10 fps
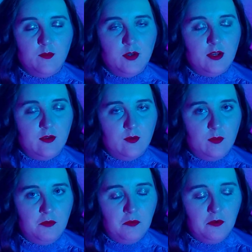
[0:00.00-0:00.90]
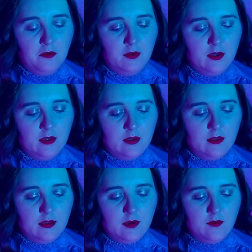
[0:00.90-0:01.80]
but I could be wrong,
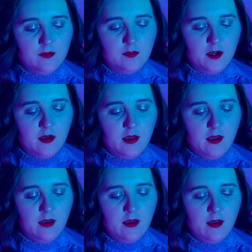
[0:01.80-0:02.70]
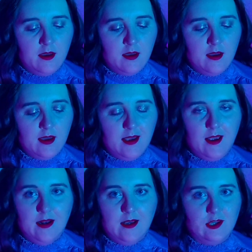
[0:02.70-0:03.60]
that goes by,
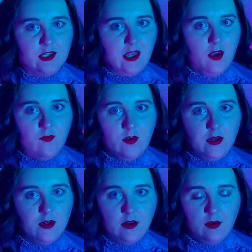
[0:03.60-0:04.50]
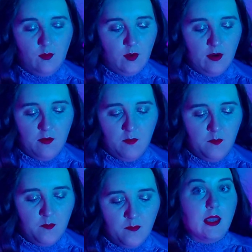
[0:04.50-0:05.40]
and I just can't find it anywhere.
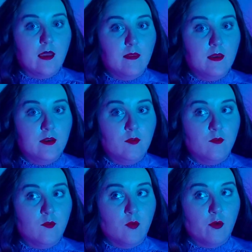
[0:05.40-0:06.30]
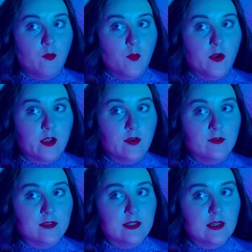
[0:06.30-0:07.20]
And then for working
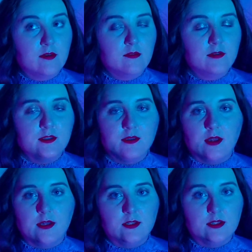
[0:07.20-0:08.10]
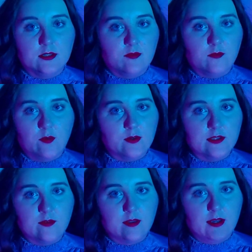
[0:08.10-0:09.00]
on skills, I just didn't
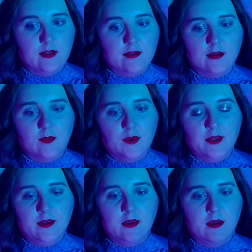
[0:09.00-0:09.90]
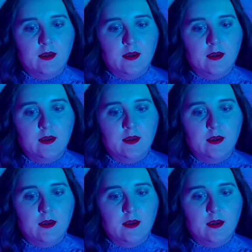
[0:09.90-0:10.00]
focus on that. I mean,